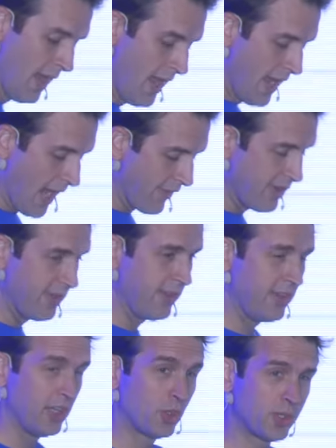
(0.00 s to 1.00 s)
And then
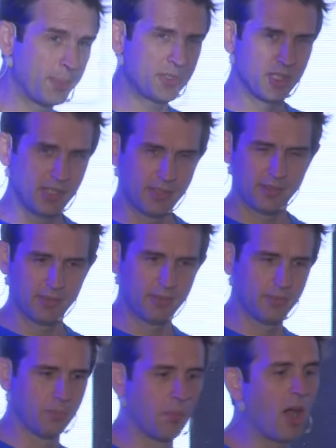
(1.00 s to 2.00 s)
the encryption,
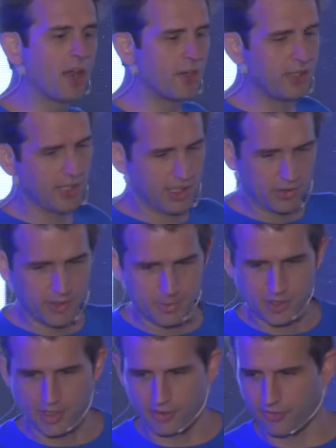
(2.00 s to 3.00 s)
modern day
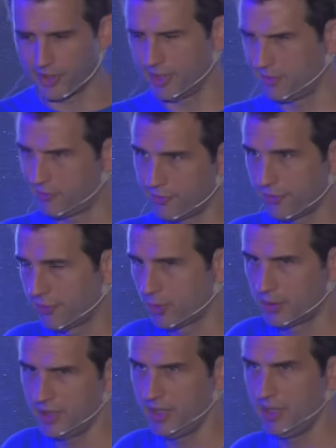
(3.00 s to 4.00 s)
encryption is like
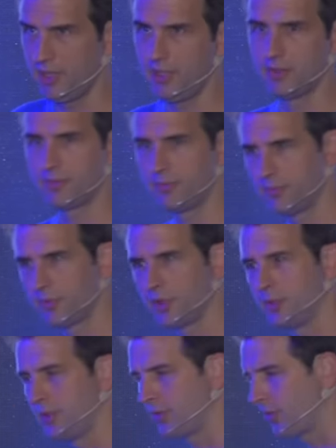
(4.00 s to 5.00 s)
40 or so
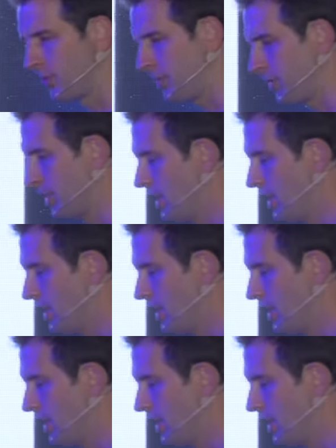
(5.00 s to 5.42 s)
years old.